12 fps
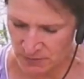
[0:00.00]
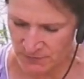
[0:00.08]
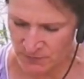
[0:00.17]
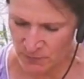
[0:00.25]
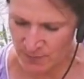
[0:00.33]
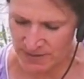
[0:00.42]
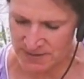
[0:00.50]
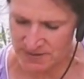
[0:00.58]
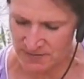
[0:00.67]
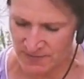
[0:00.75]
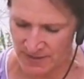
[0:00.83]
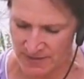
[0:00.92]
do a few
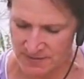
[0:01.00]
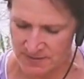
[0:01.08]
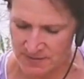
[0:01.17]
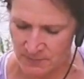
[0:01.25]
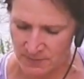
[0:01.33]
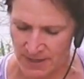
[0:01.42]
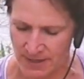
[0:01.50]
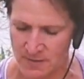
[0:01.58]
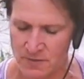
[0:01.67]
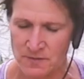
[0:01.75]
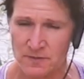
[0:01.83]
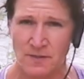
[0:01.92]
minutes of this.
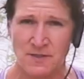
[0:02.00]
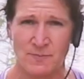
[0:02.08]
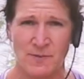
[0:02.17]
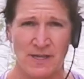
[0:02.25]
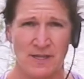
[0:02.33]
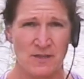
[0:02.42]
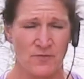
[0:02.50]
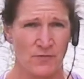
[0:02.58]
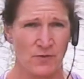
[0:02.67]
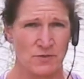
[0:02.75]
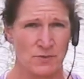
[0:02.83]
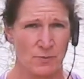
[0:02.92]
Okay? So let's begin the
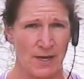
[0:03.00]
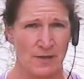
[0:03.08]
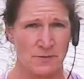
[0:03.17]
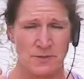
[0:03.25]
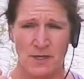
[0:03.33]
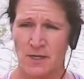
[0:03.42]
first round.